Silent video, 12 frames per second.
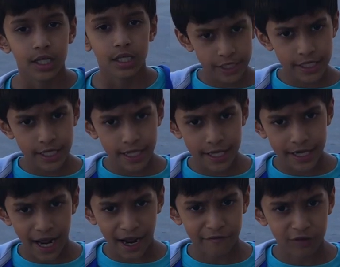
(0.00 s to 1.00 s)
3
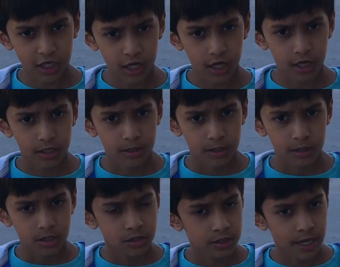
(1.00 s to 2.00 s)
in Africa
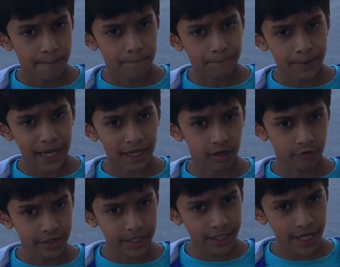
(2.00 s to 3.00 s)
named
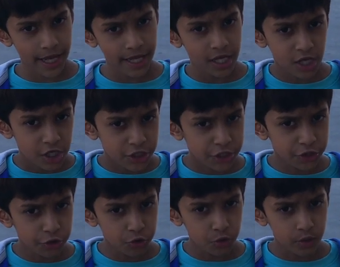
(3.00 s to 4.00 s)
Pangarinidae,
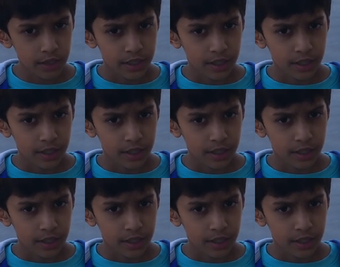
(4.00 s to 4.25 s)
2